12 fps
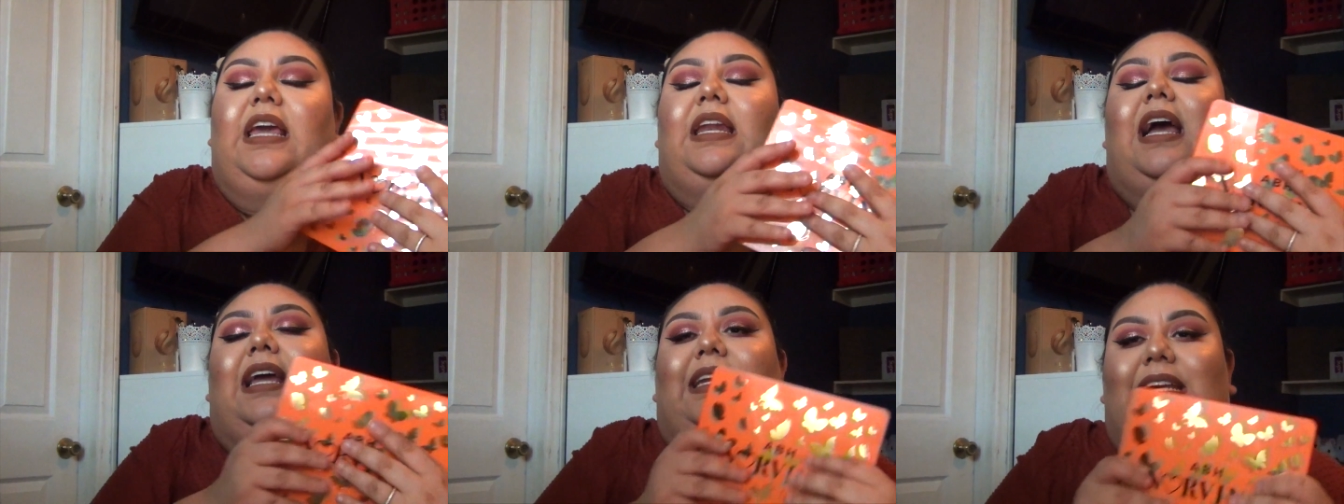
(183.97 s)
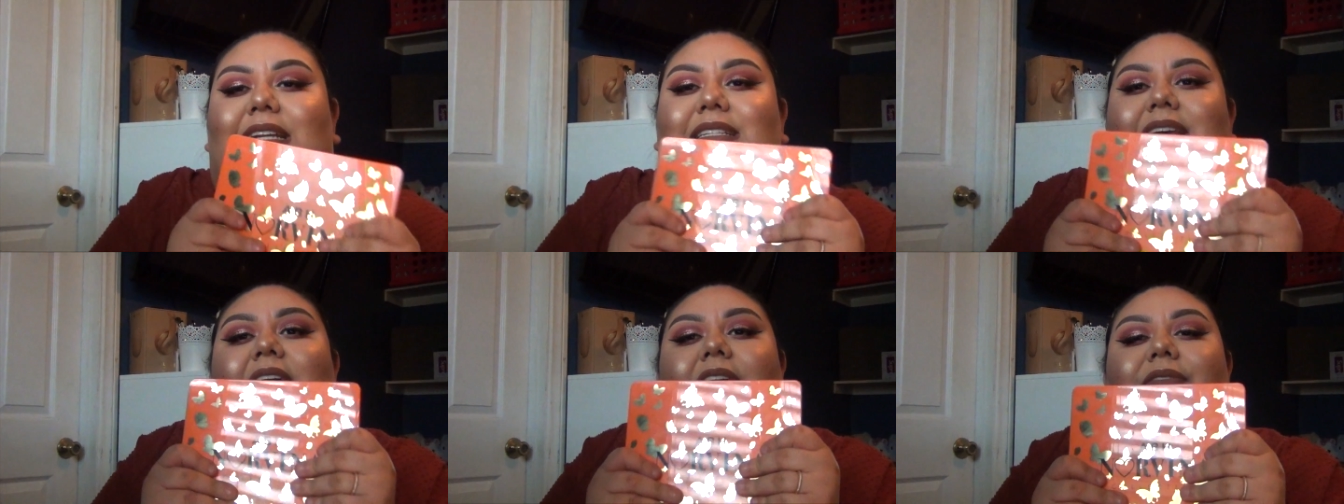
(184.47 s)
and I needed
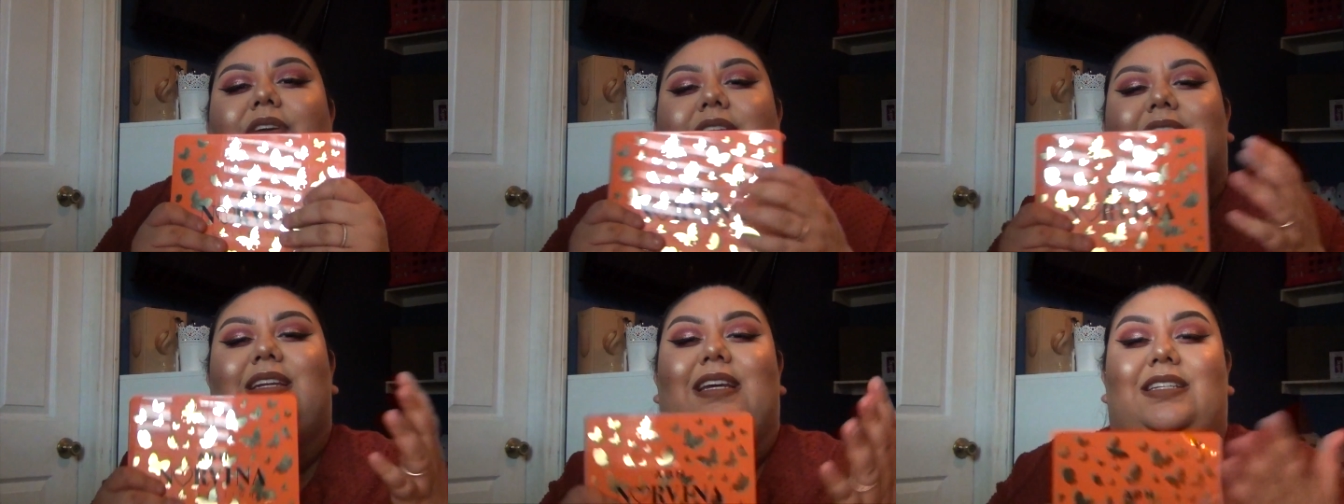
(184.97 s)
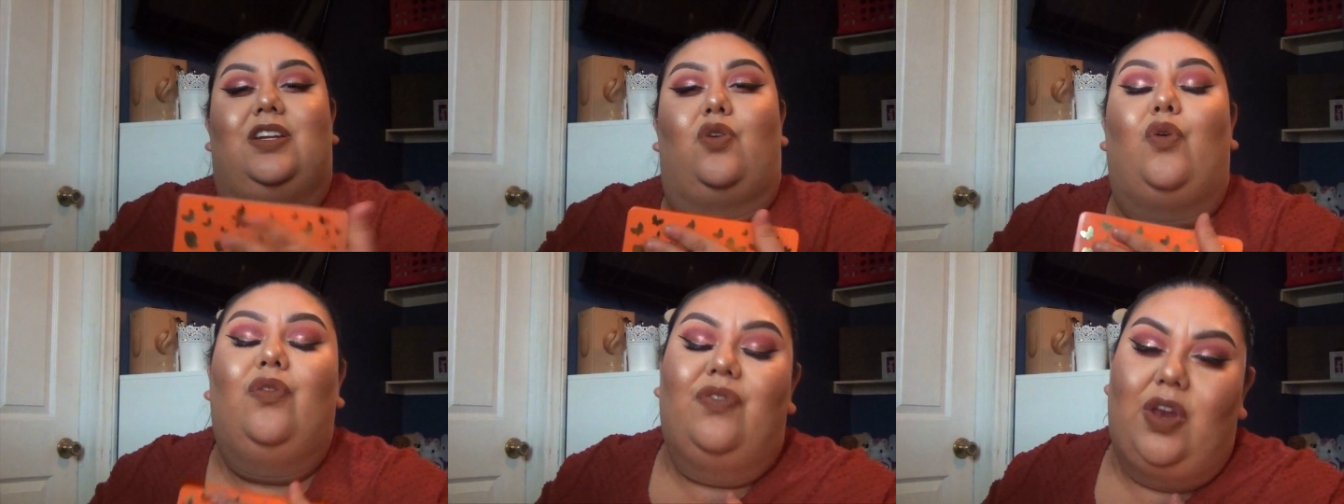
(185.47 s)
to have it, and I did a
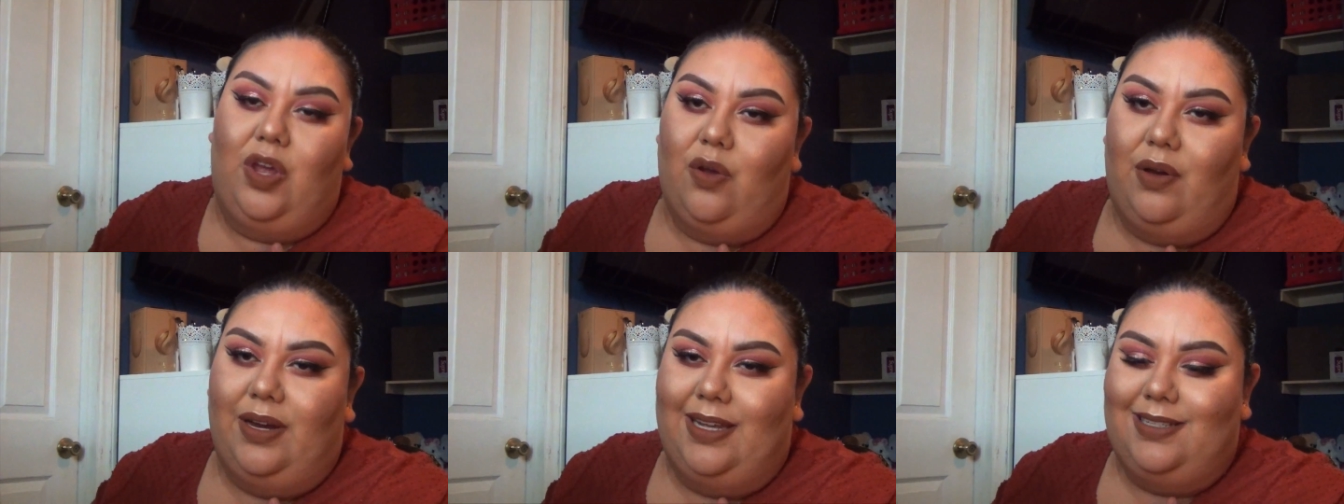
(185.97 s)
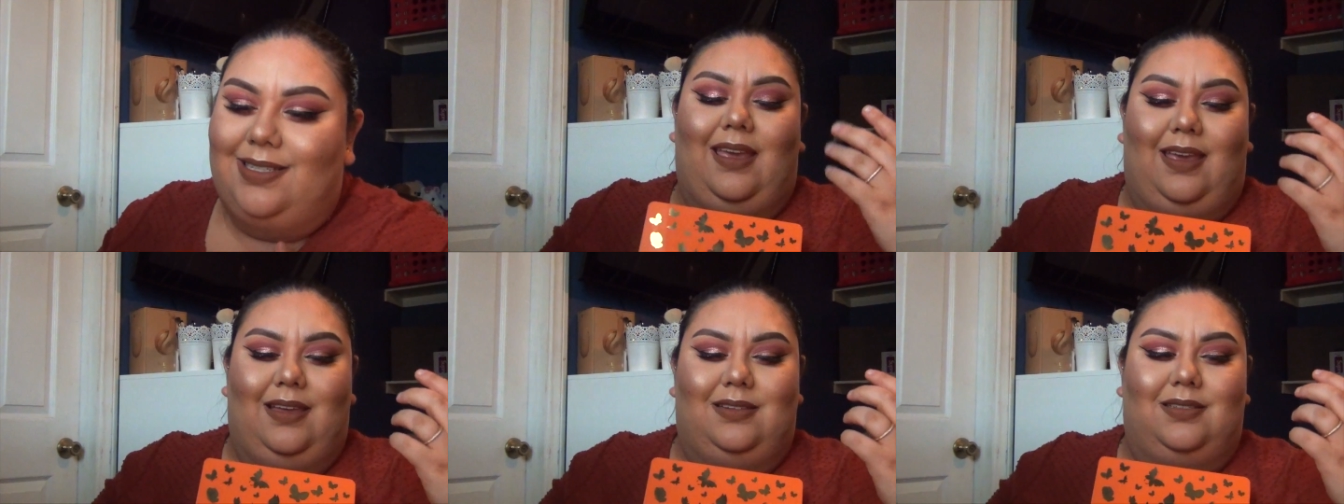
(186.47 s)
whole video on it,
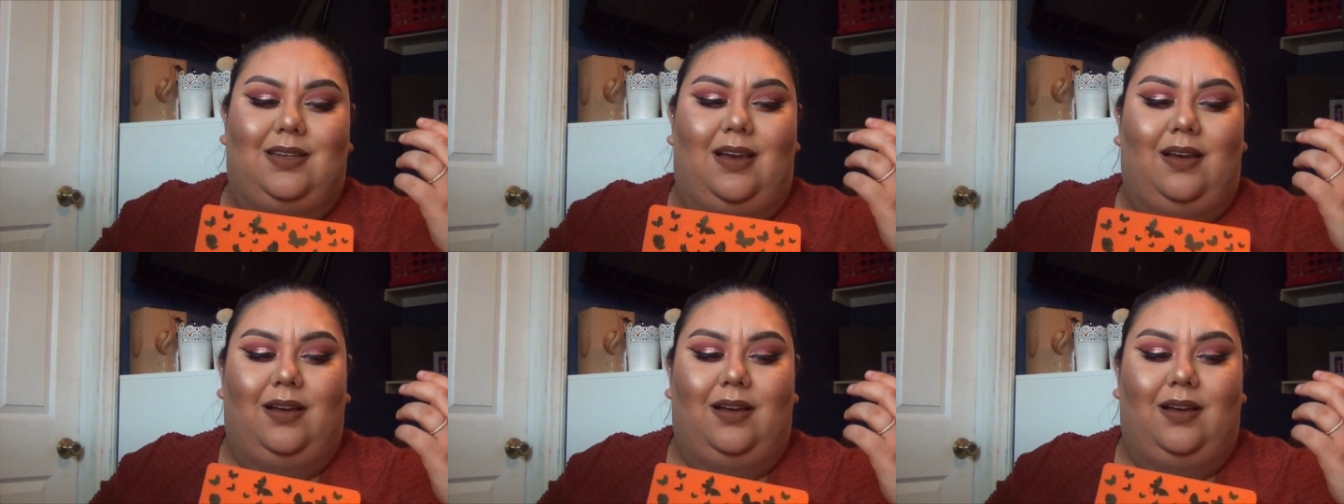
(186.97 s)
and